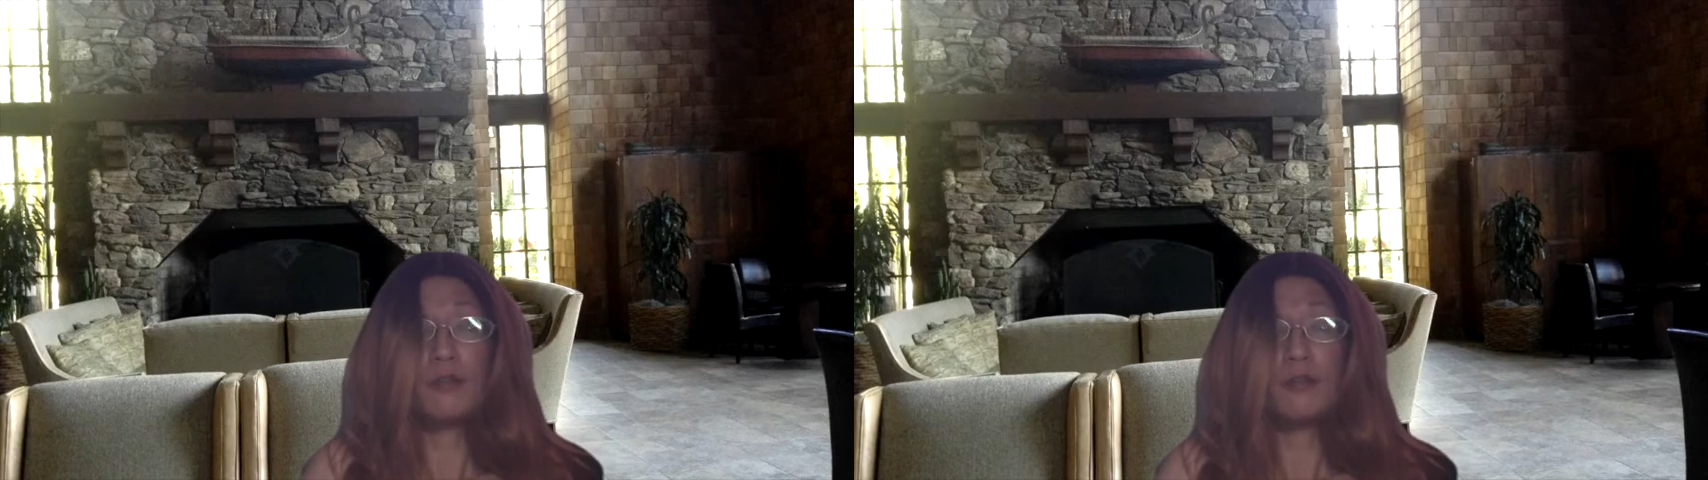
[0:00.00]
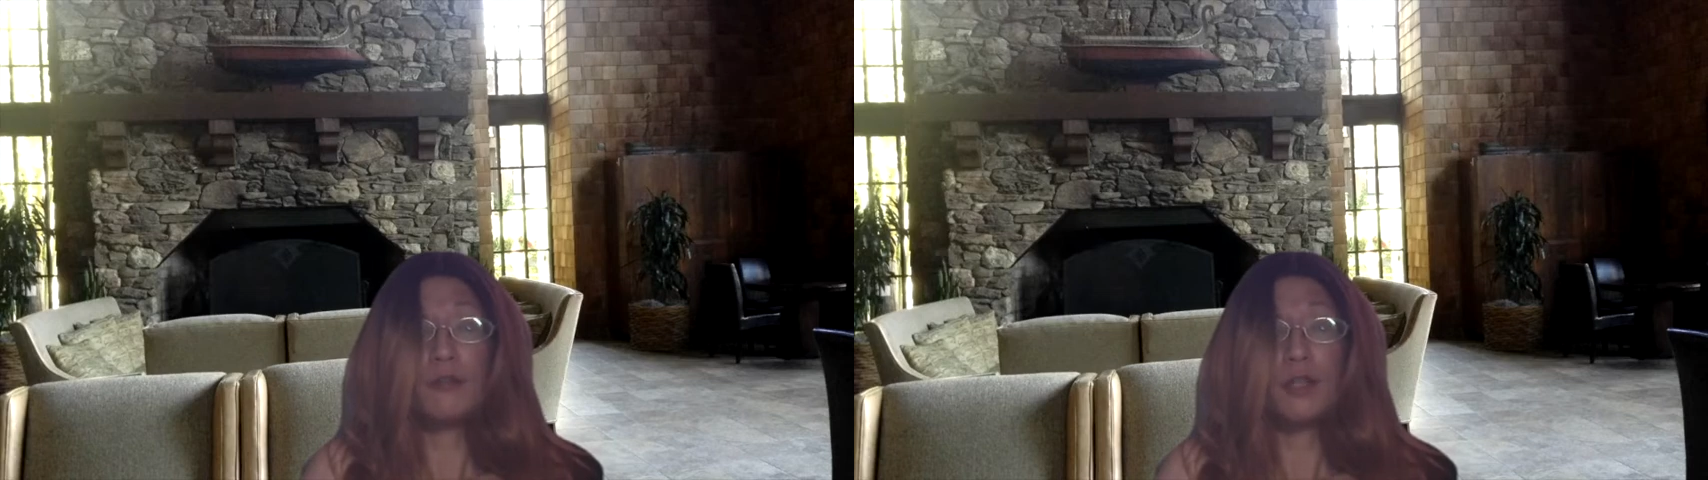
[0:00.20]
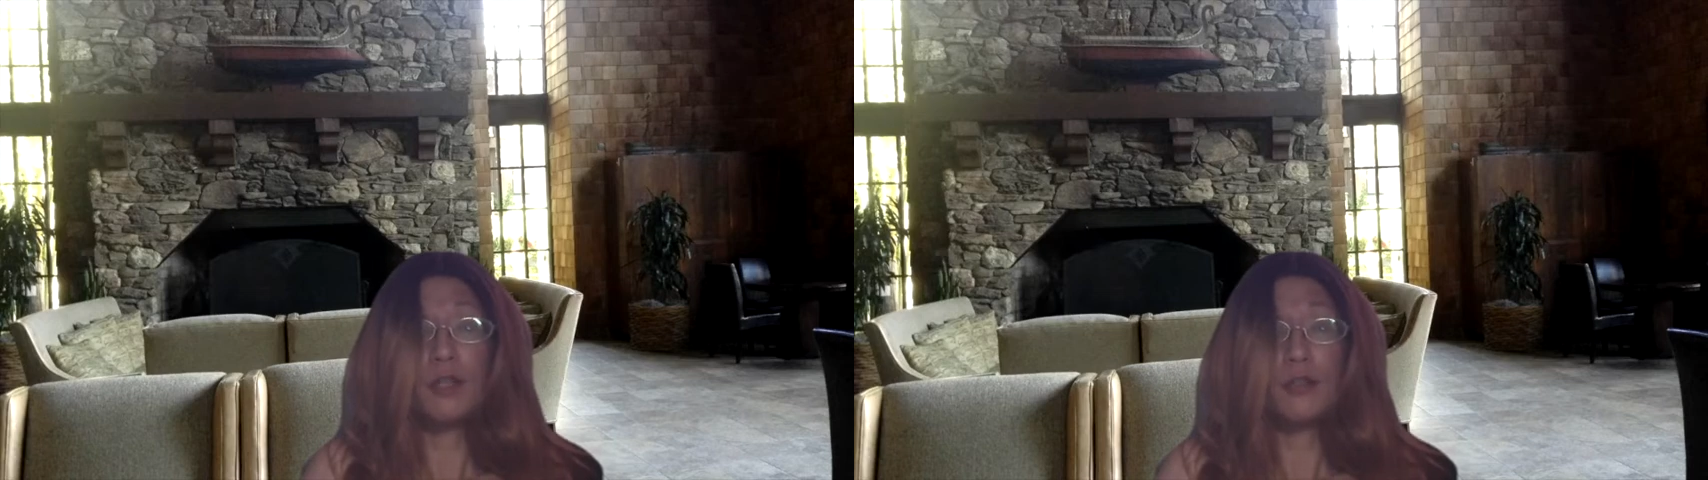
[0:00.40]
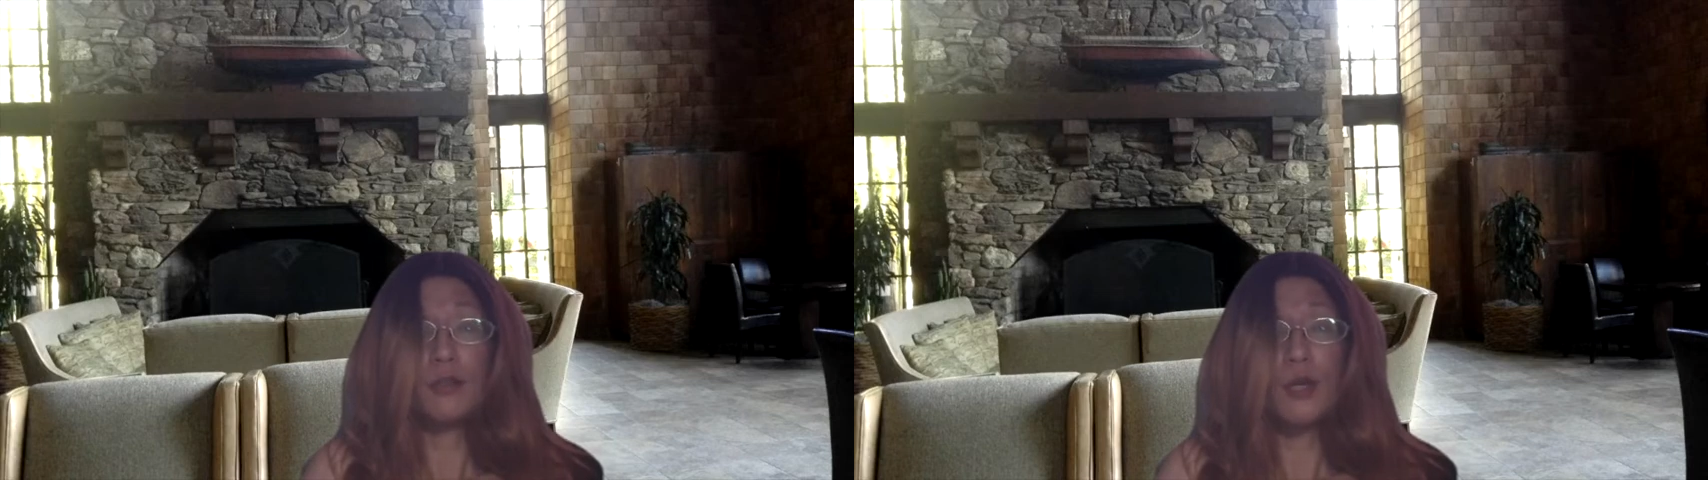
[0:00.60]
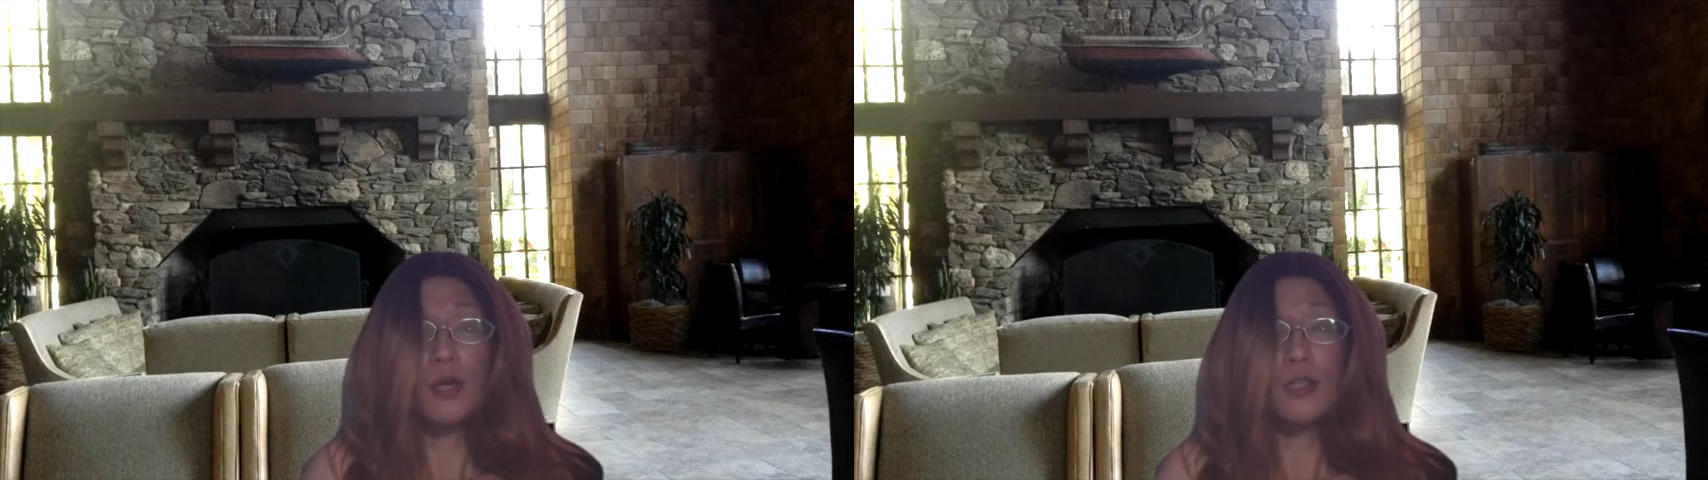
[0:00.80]
difficult
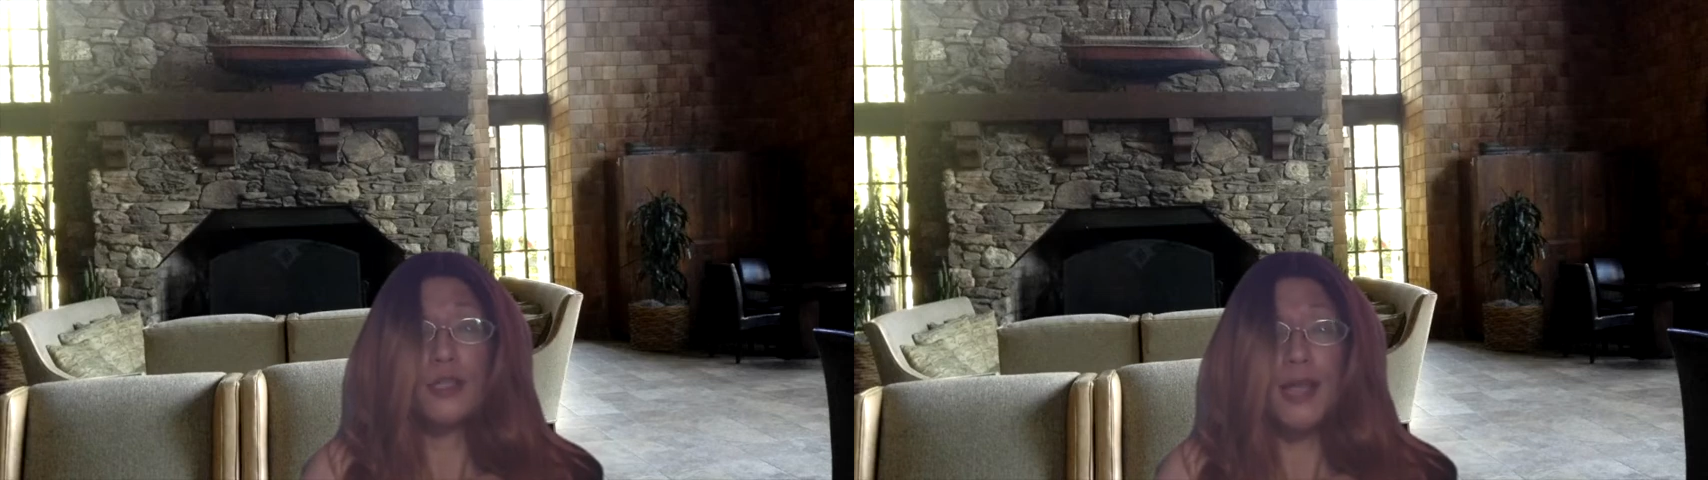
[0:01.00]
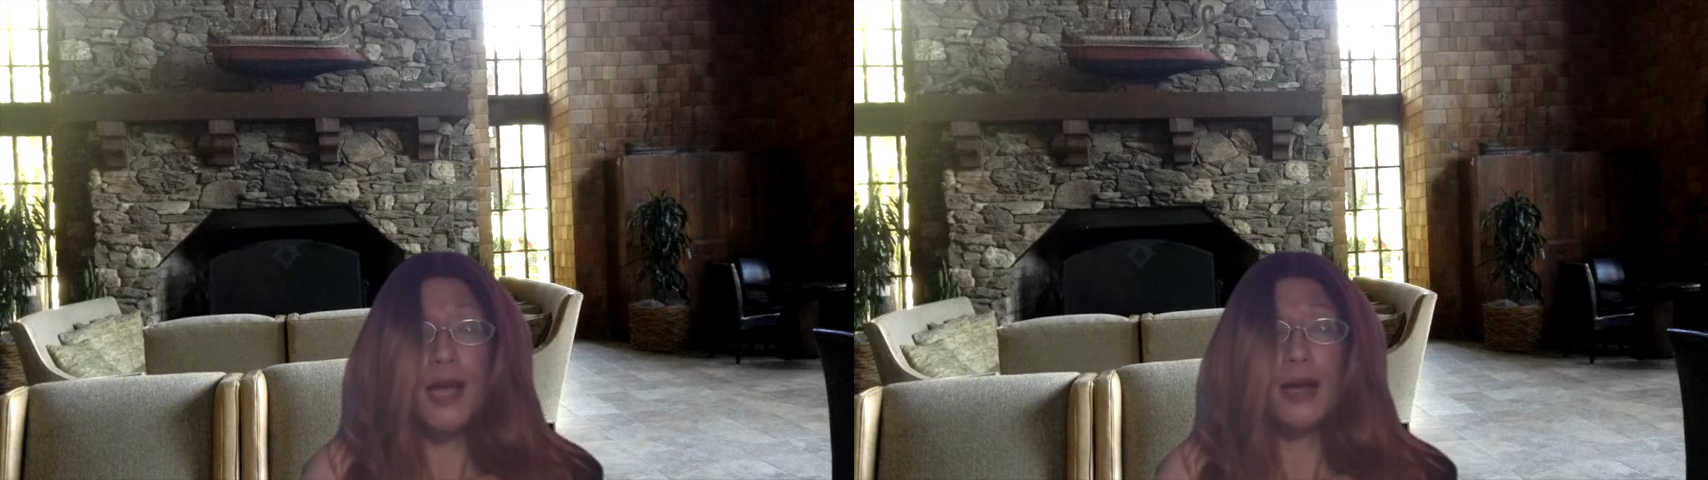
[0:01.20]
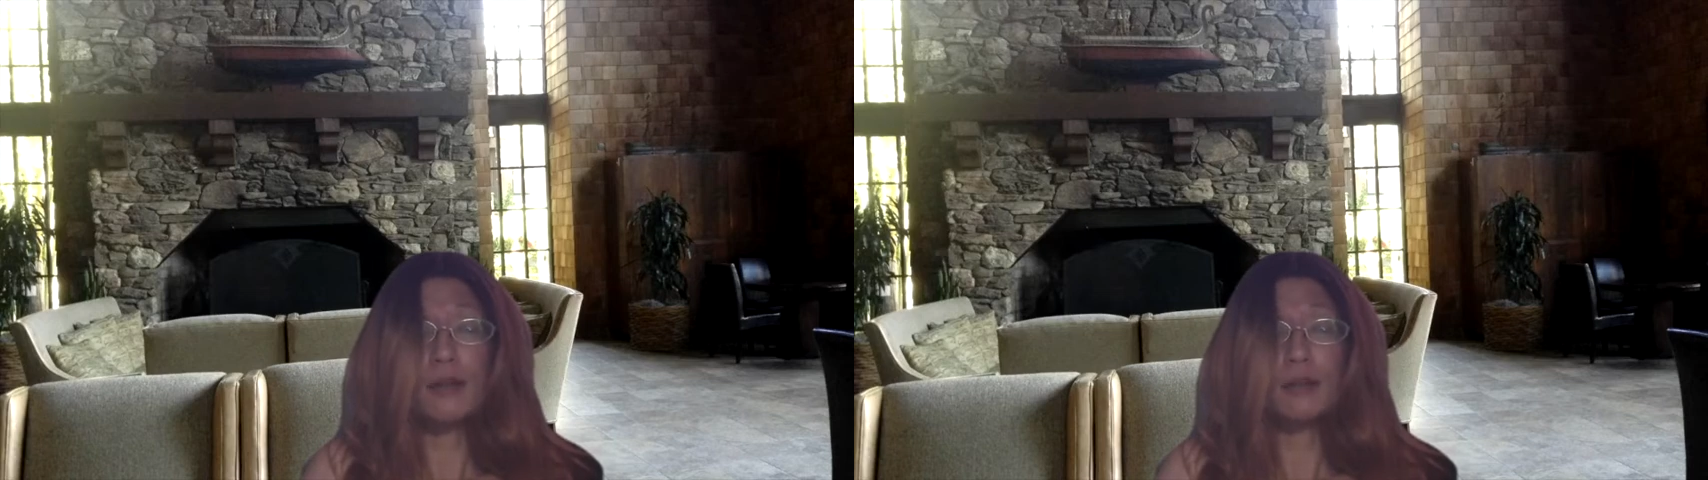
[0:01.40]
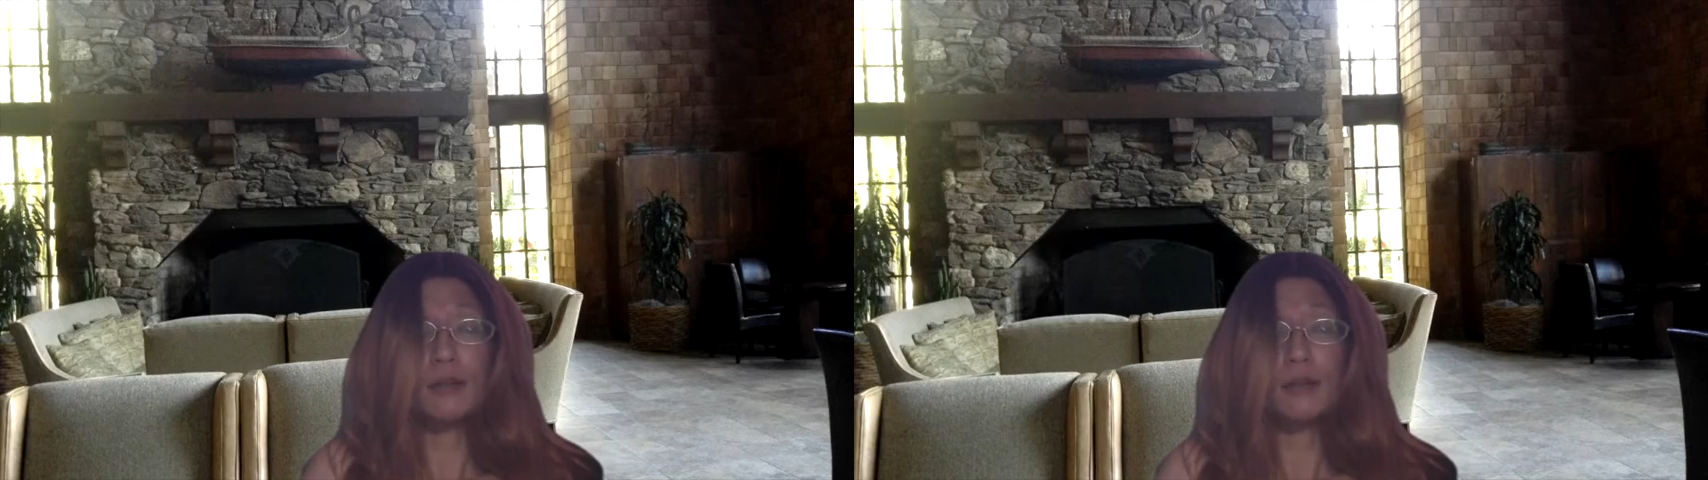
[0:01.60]
to work this out.